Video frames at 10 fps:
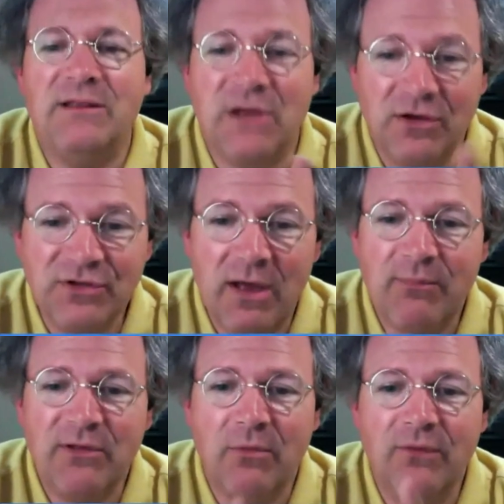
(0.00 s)
also
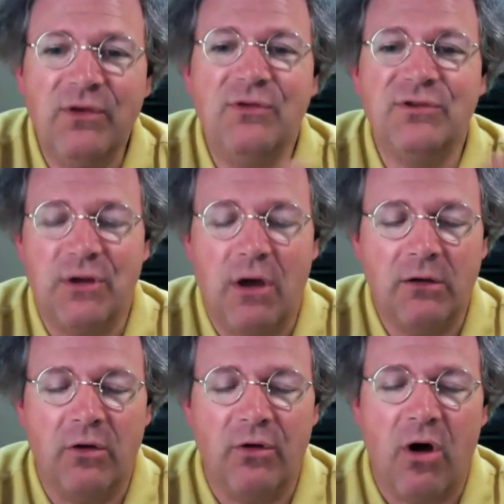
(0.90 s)
applicable if you use an
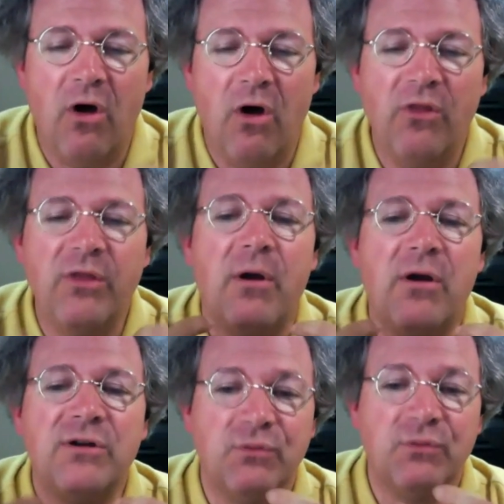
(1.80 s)
autoloader. All the parts
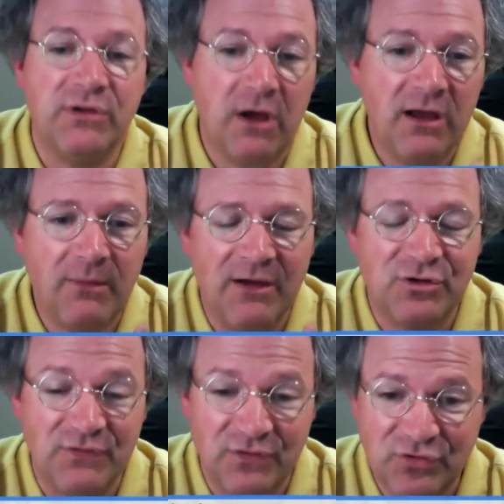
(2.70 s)
that we talk about
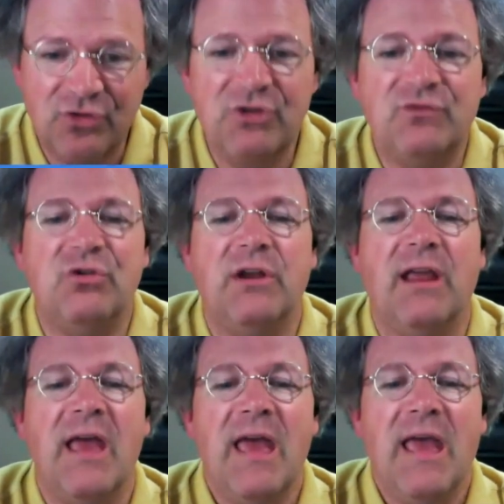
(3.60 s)
in terms of intuitive
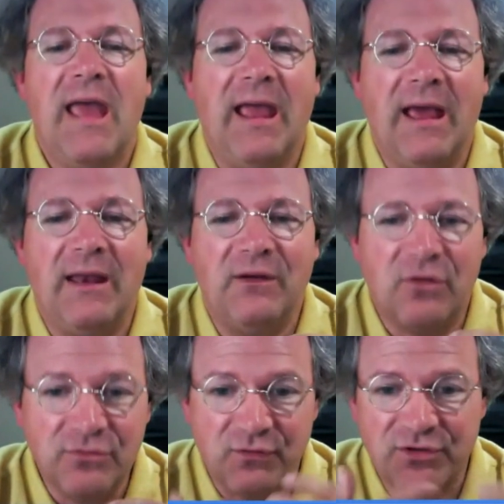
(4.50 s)
shooting
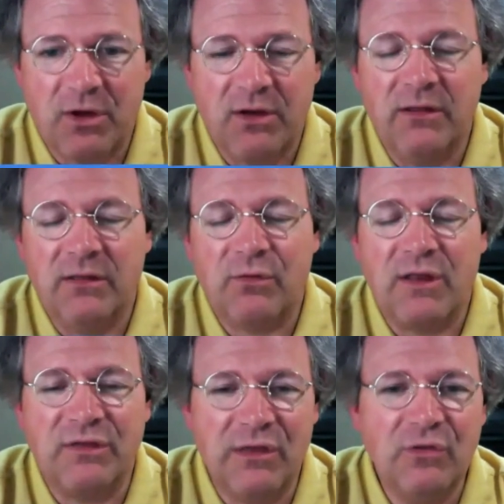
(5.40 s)
and in terms of responding to
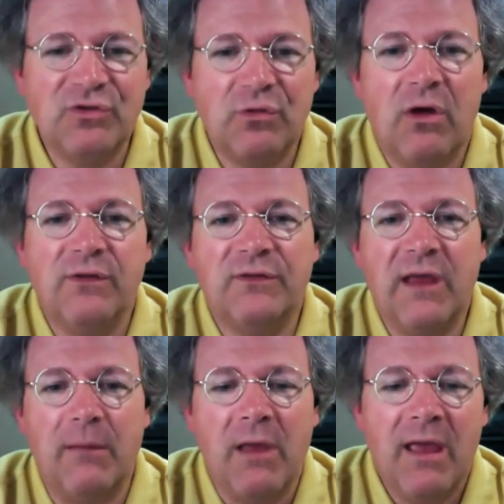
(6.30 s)
threat, those are all the
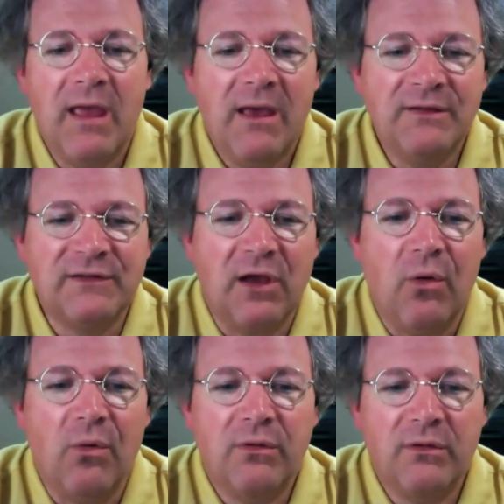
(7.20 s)
same.
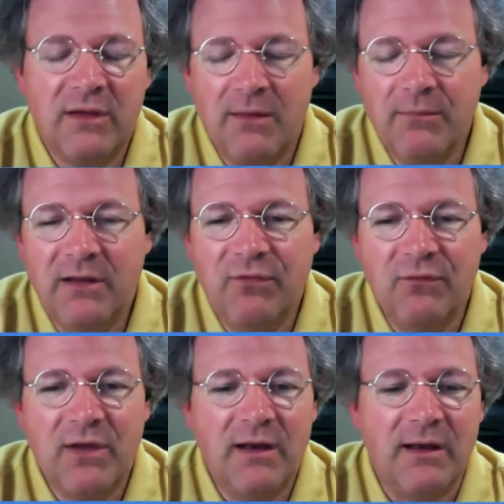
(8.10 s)
So if
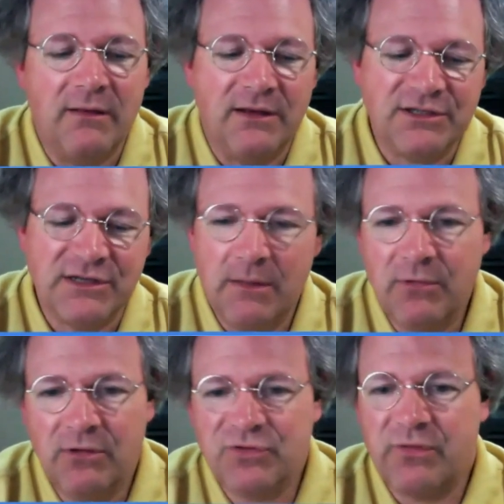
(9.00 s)
you've got a snub
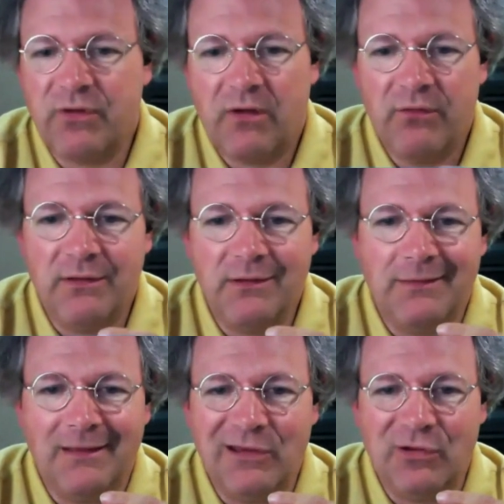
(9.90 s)
nose revolver
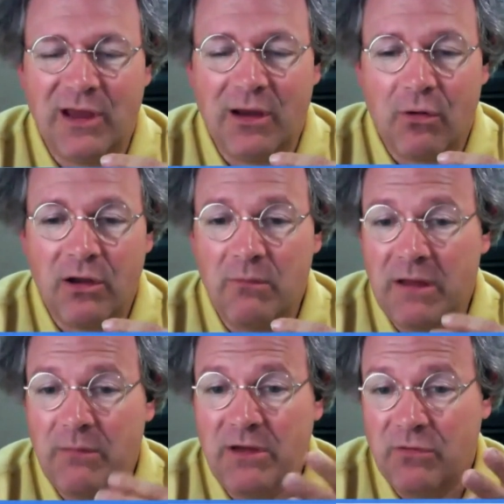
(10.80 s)
that you carry
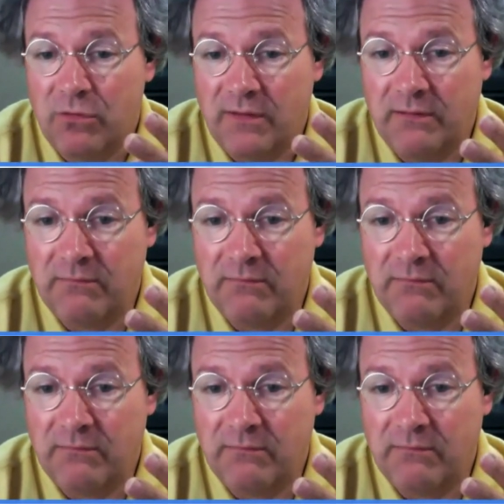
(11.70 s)
maybe during the